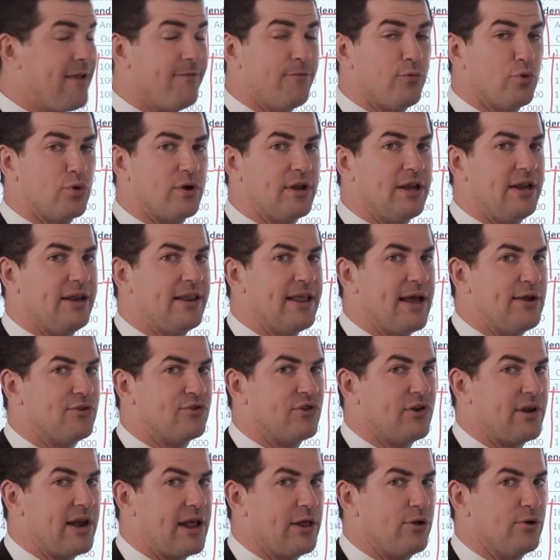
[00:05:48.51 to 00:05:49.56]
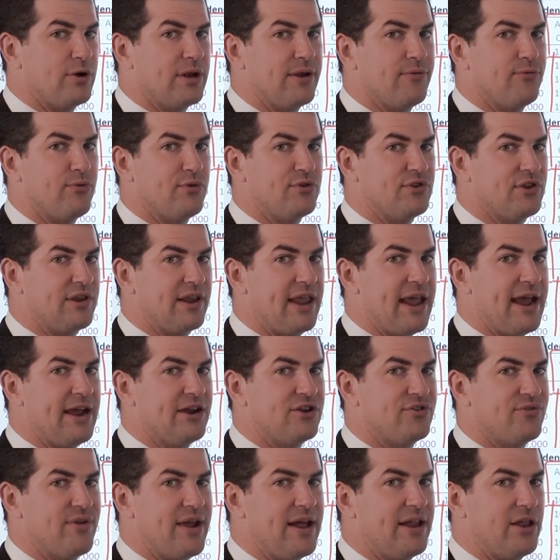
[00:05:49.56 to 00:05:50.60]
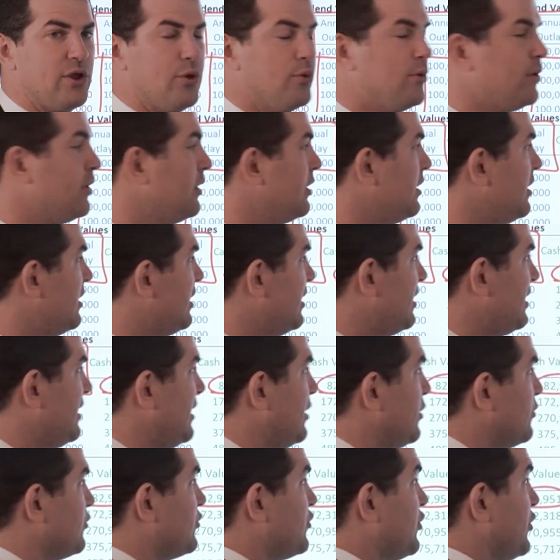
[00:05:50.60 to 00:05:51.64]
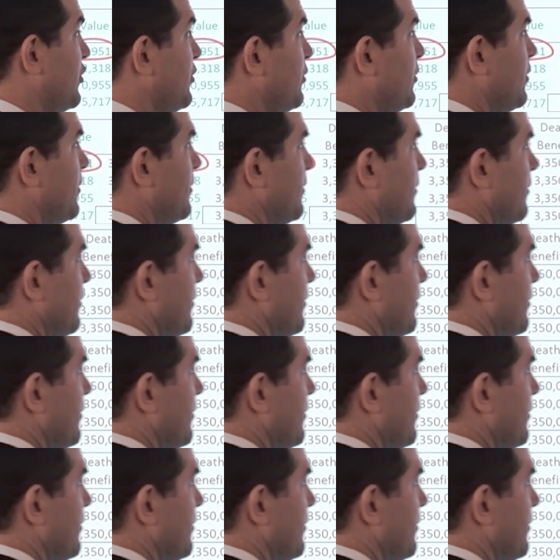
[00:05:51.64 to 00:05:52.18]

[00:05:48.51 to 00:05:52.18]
a $14,000 difference in cash value. Year two,